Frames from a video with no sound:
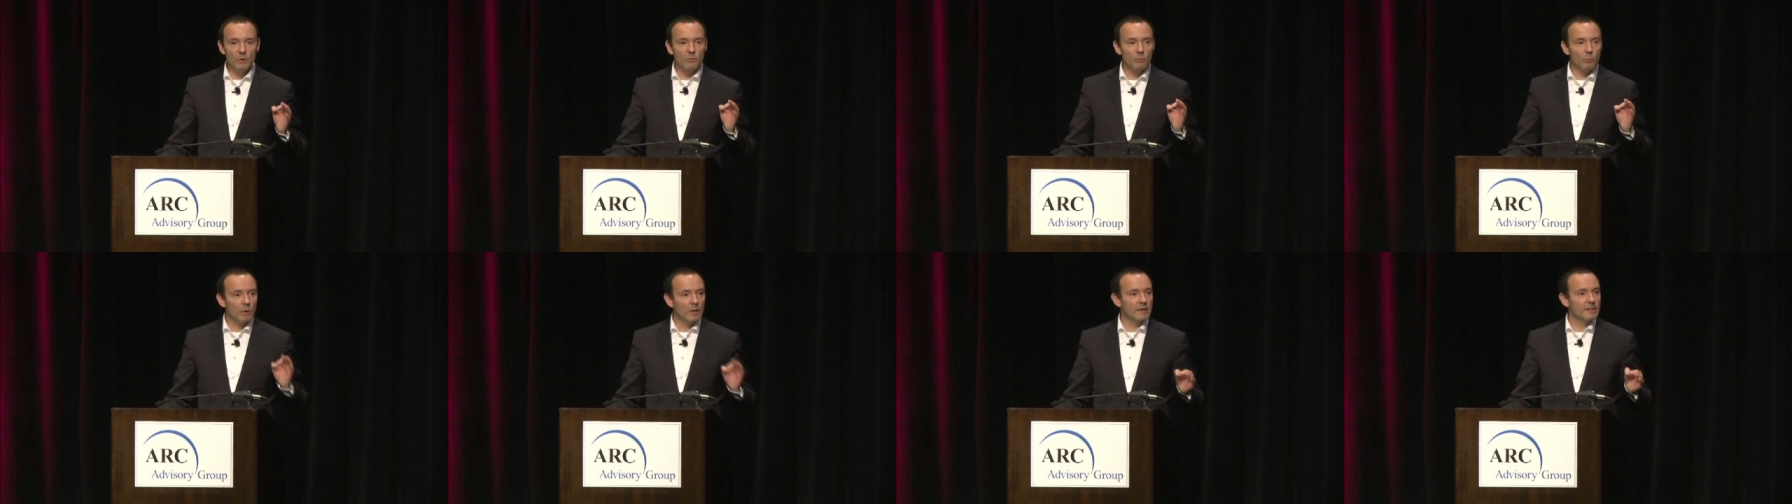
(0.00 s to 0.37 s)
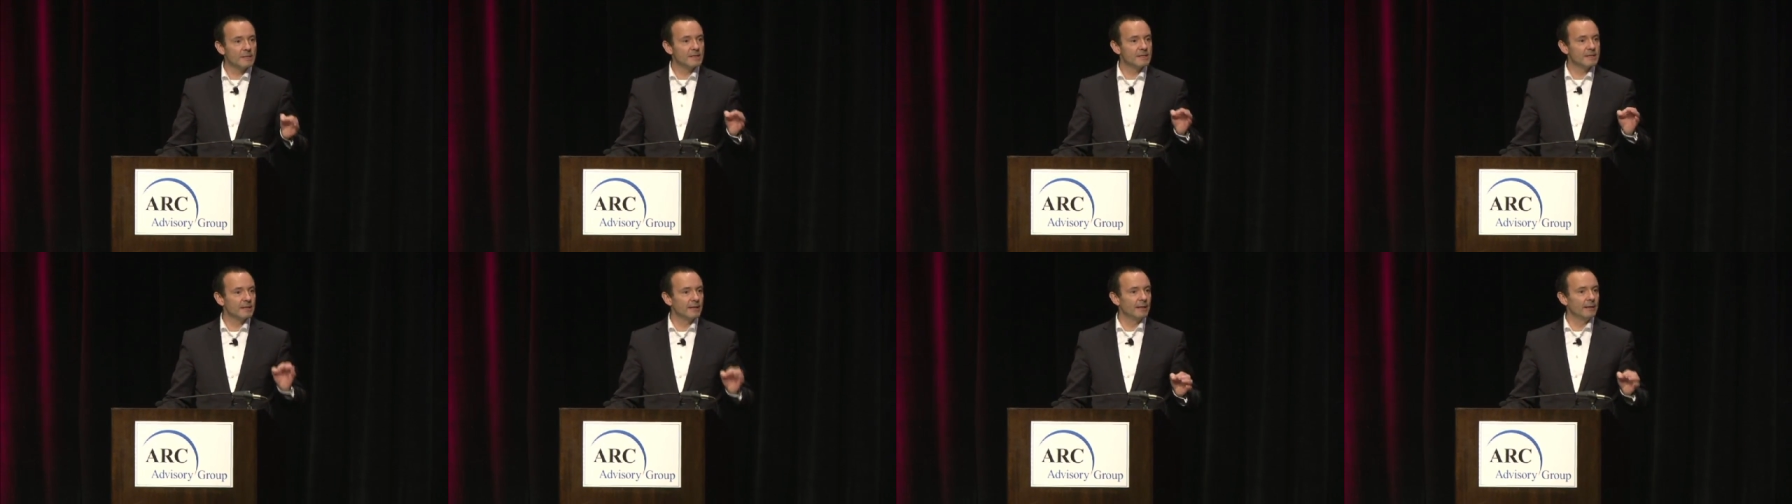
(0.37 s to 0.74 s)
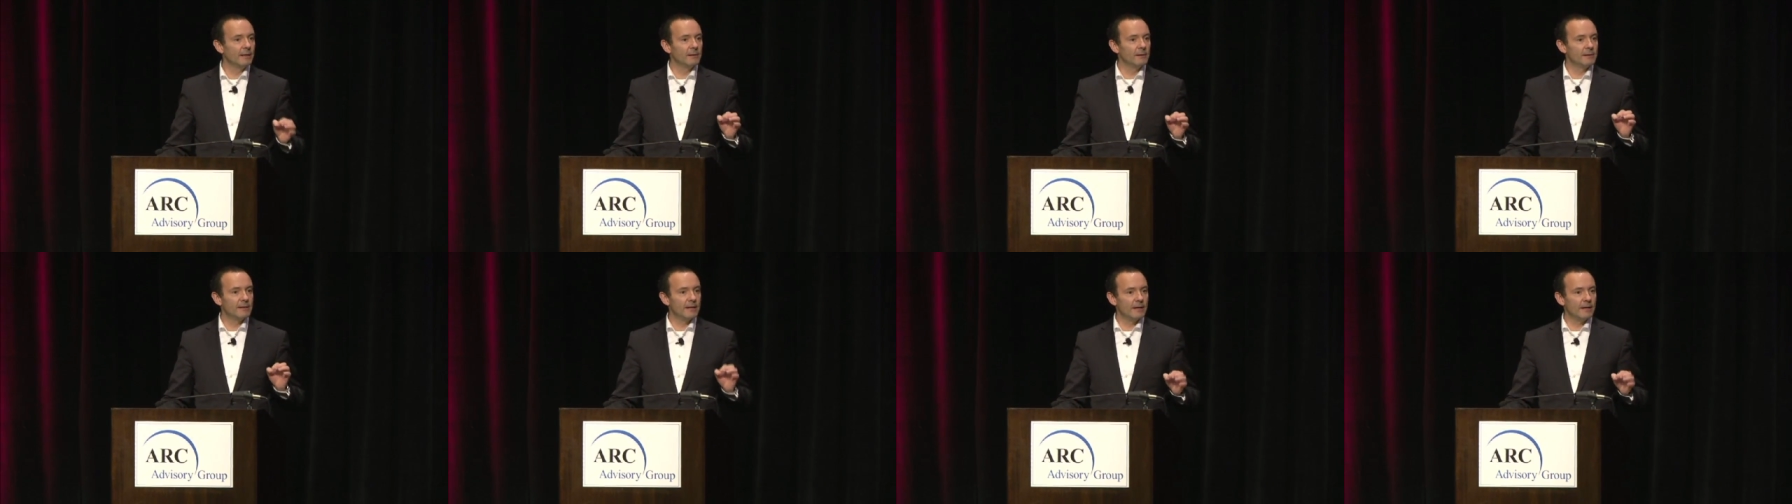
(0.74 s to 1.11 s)
with one
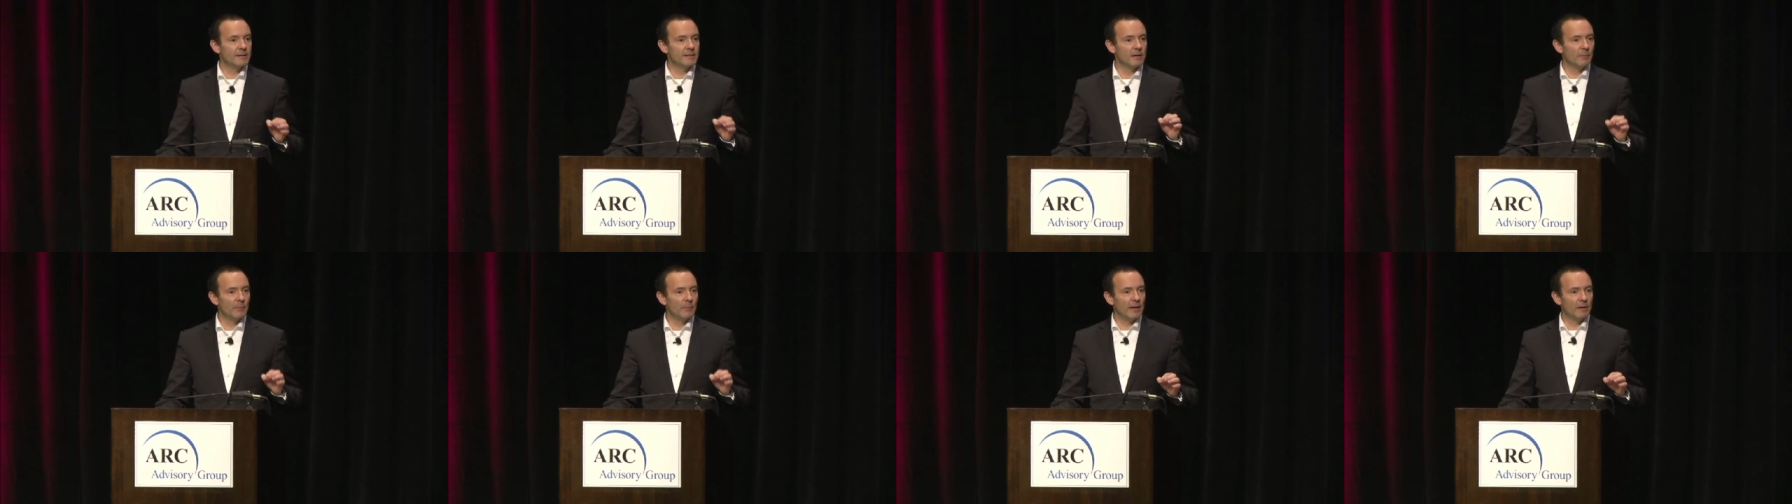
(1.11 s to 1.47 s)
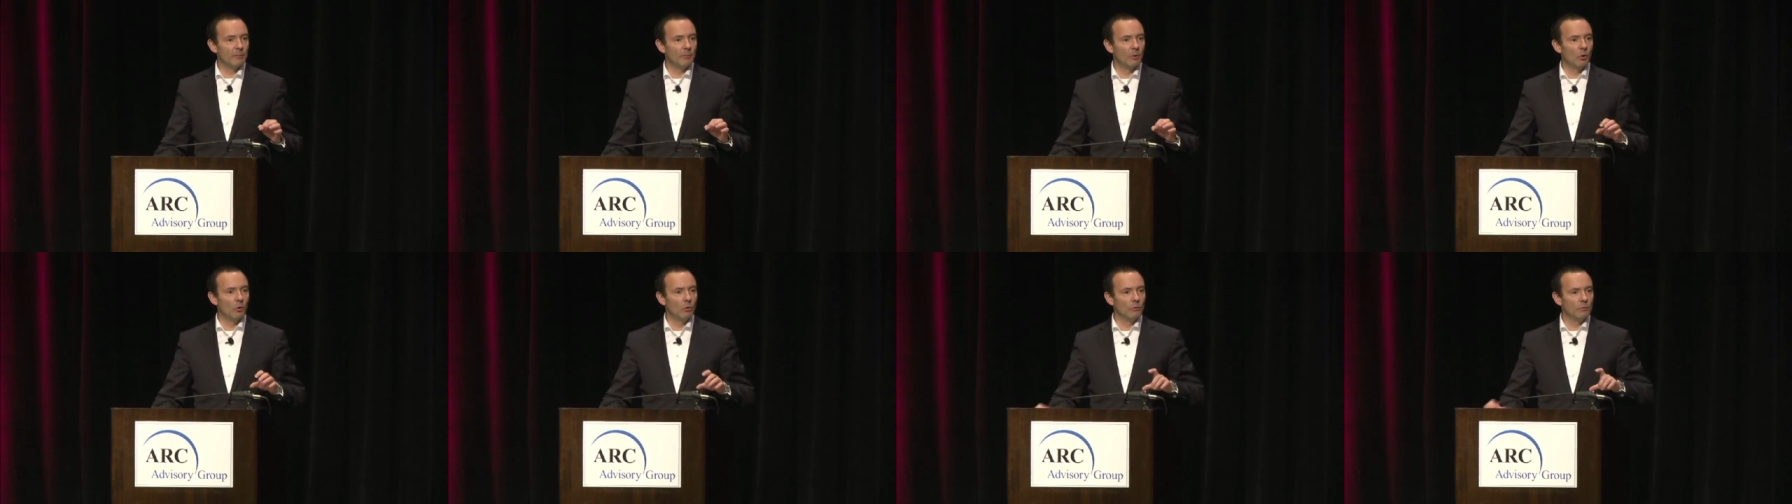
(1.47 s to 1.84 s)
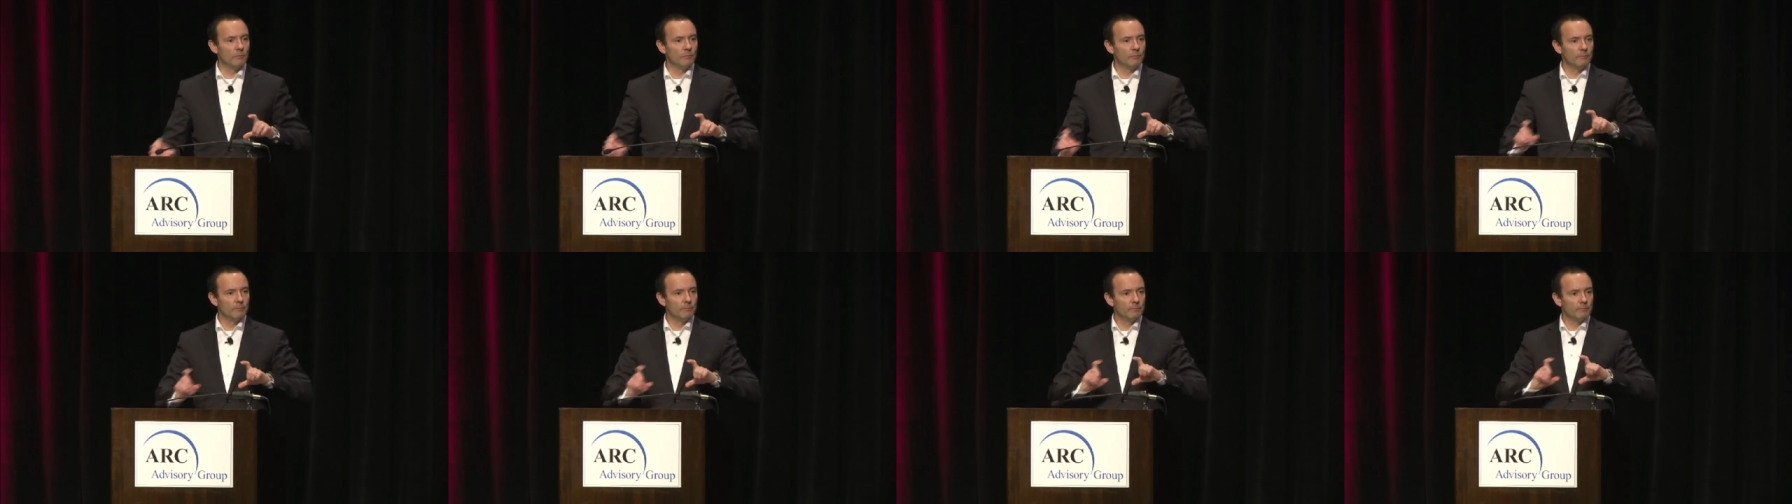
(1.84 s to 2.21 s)
single data
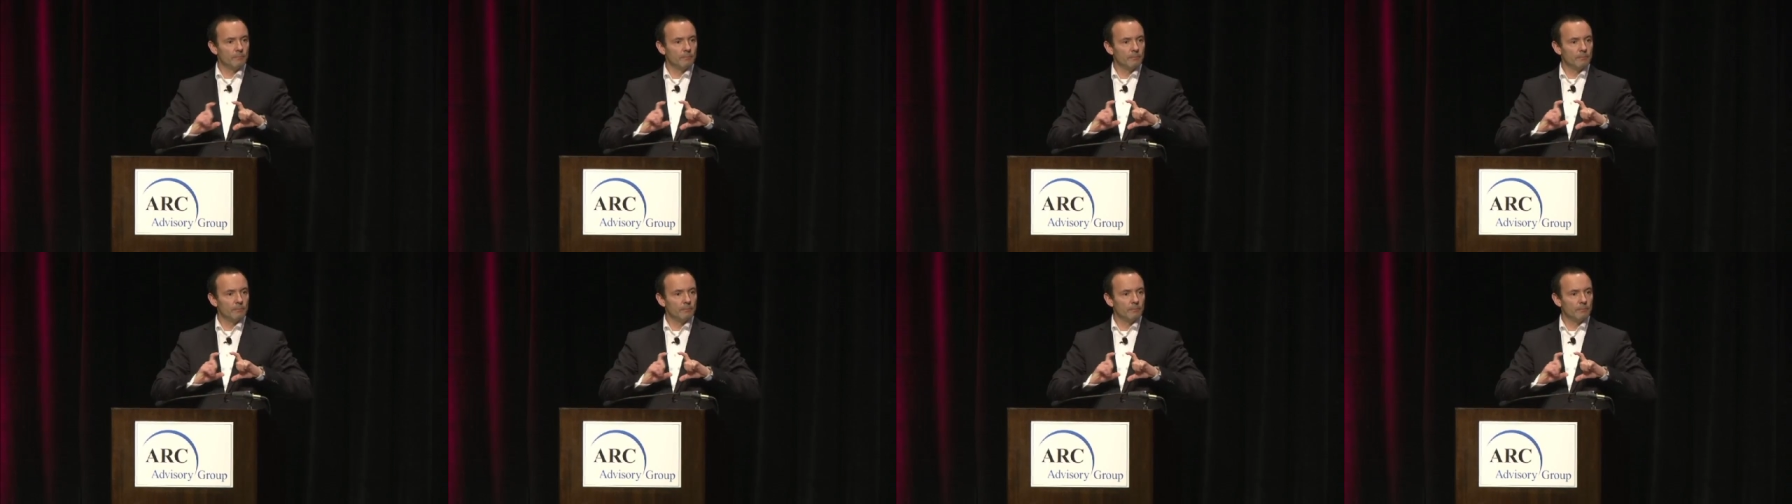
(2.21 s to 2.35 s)
backbone,